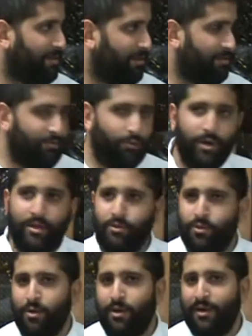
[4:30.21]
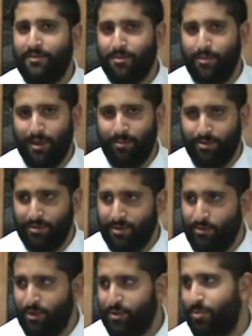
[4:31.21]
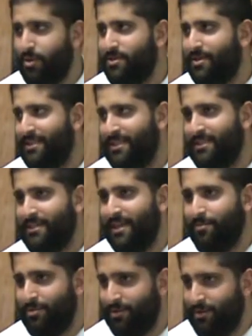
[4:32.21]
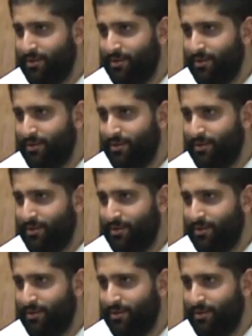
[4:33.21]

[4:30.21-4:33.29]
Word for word: of when you don't have to be humble, and which person is exempt